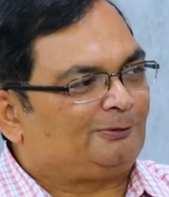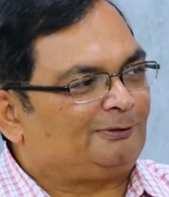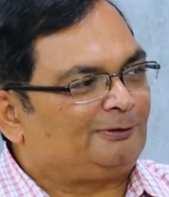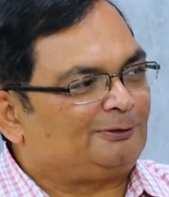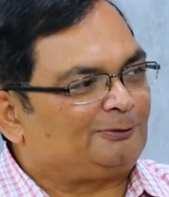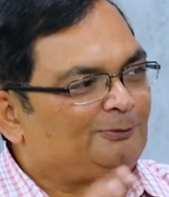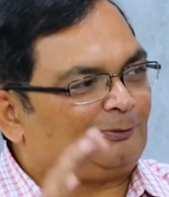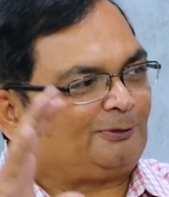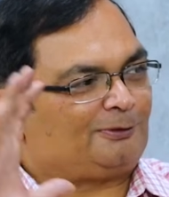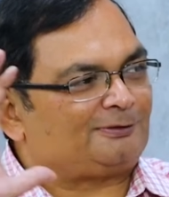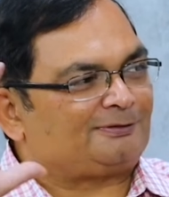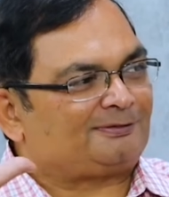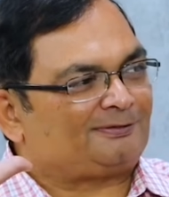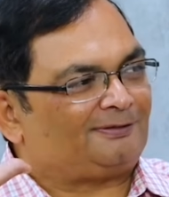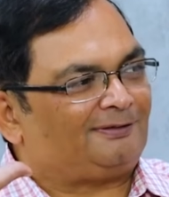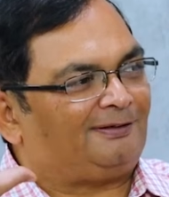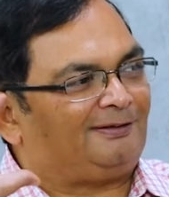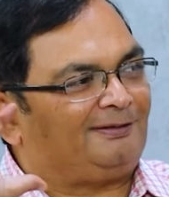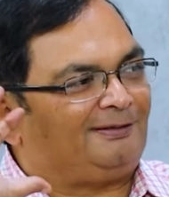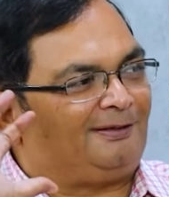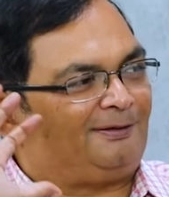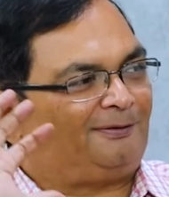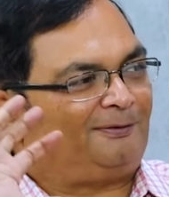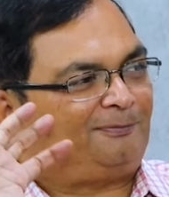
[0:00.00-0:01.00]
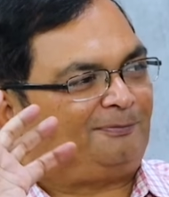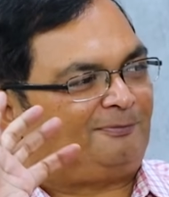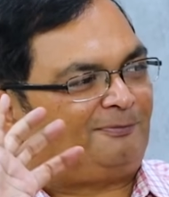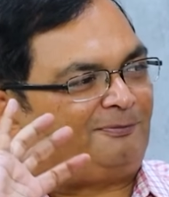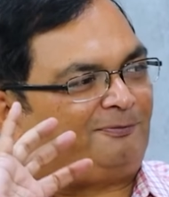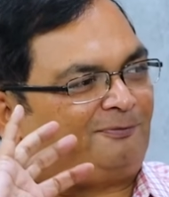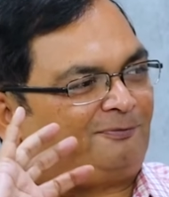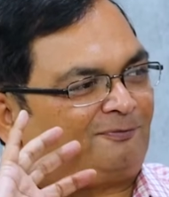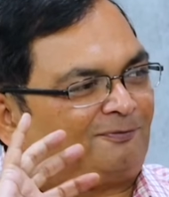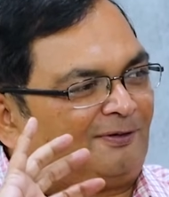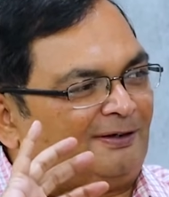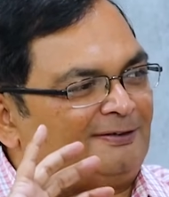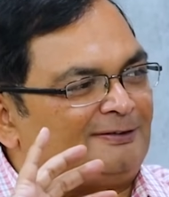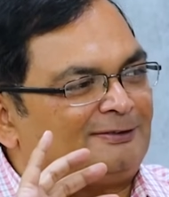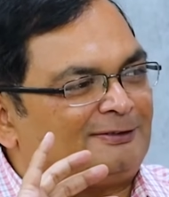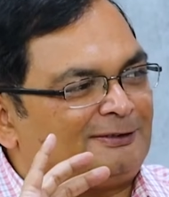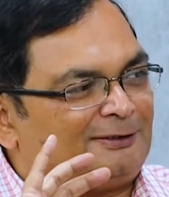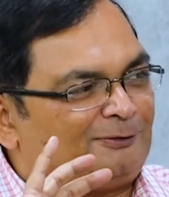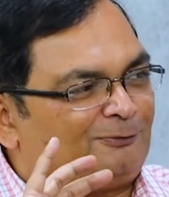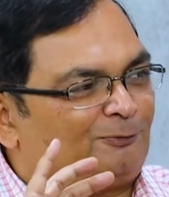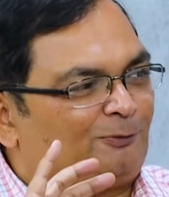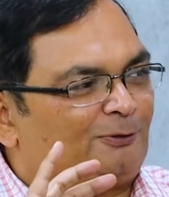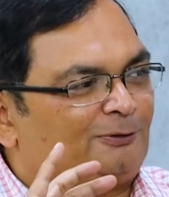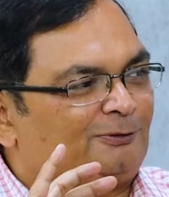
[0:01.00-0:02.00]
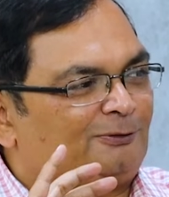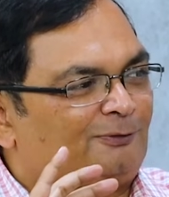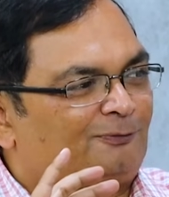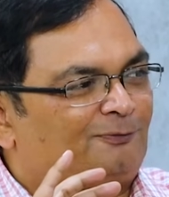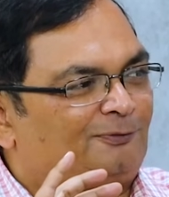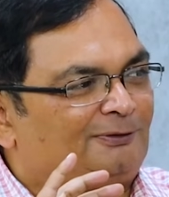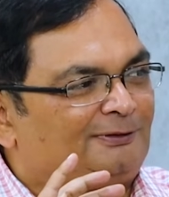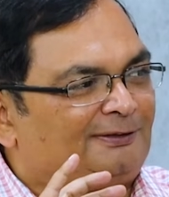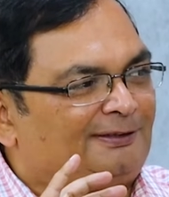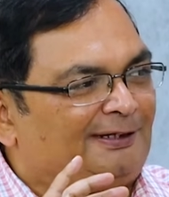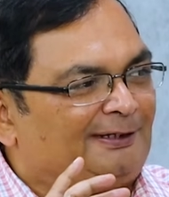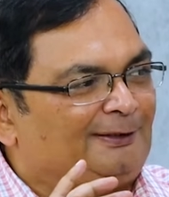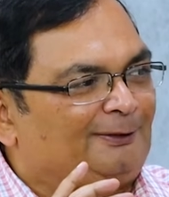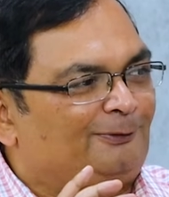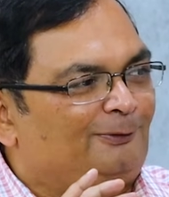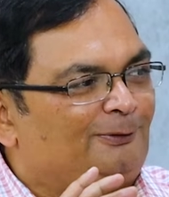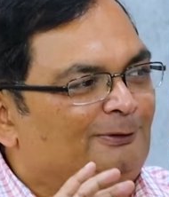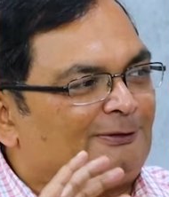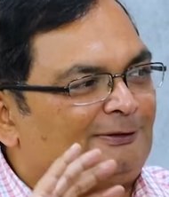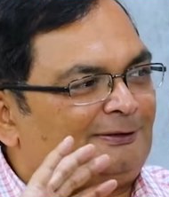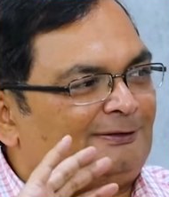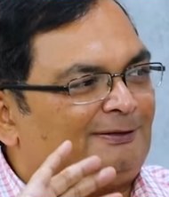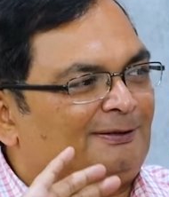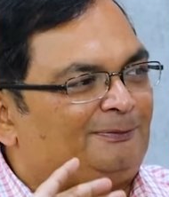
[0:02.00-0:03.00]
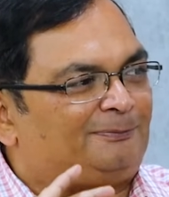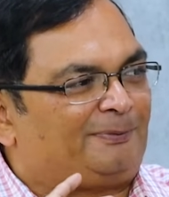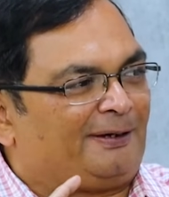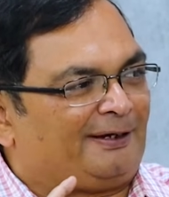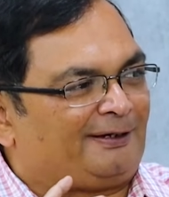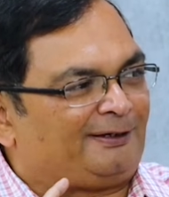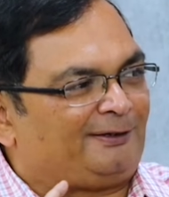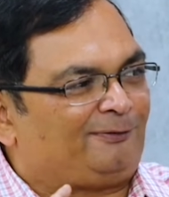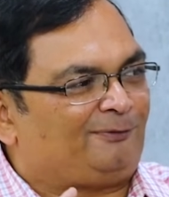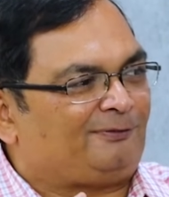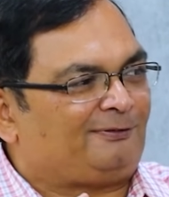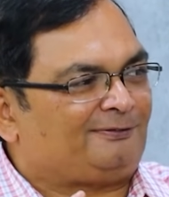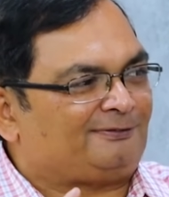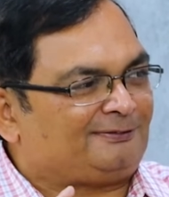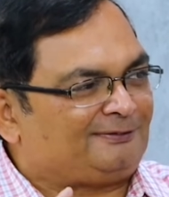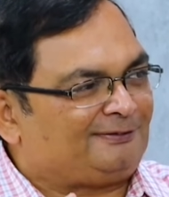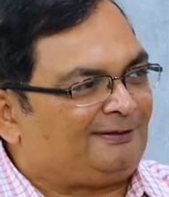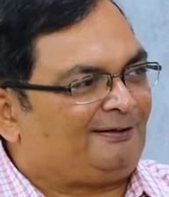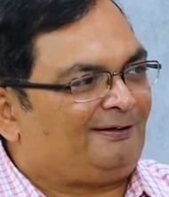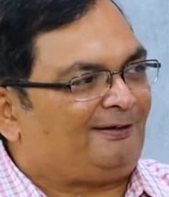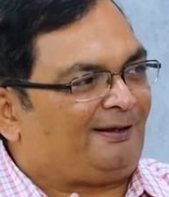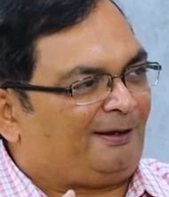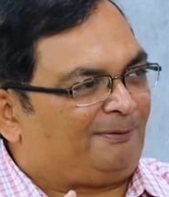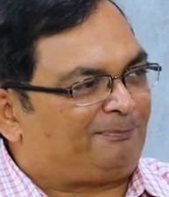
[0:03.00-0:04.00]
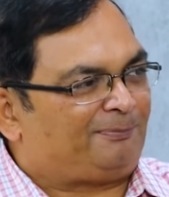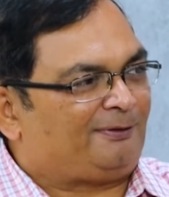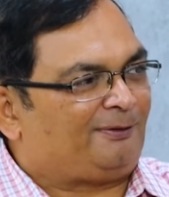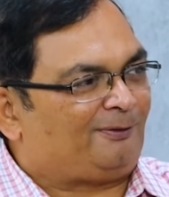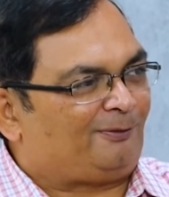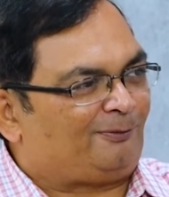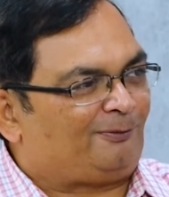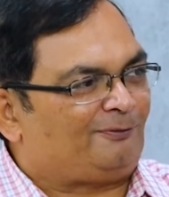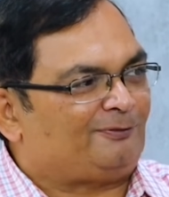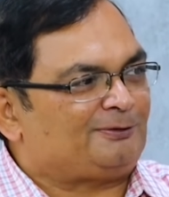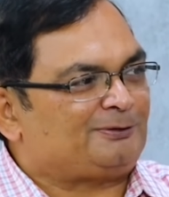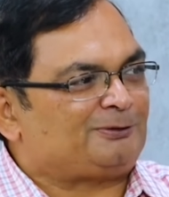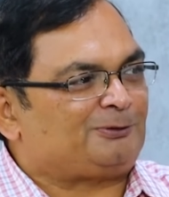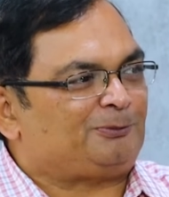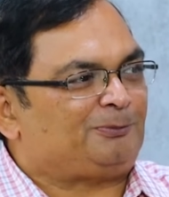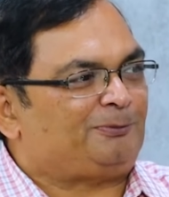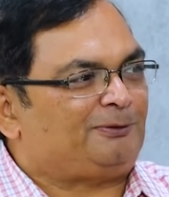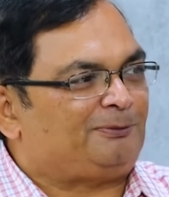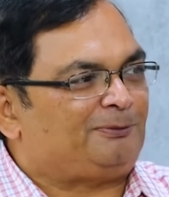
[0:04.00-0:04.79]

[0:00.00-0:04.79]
So this was the front seat was for the technology. The back end still happened always to